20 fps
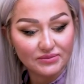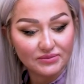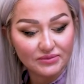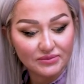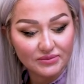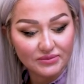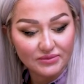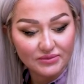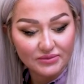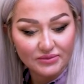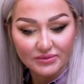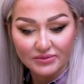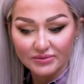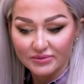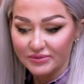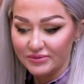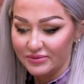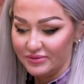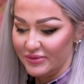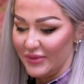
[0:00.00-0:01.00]
Well, I.
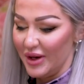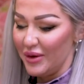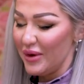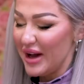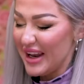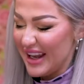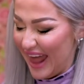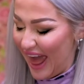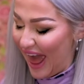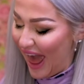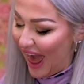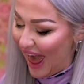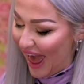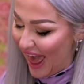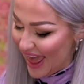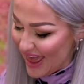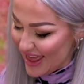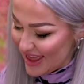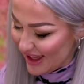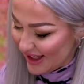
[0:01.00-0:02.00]

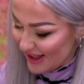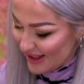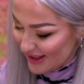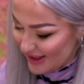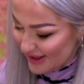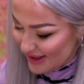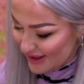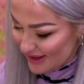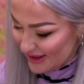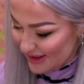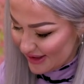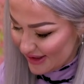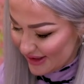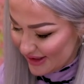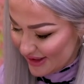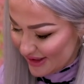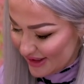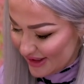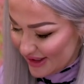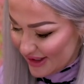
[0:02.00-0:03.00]
I'm up for a bit
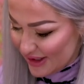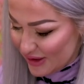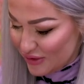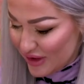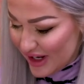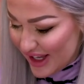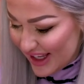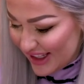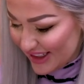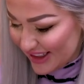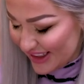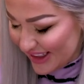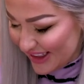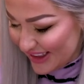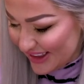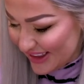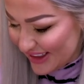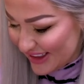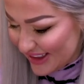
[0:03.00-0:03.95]
of death. Really?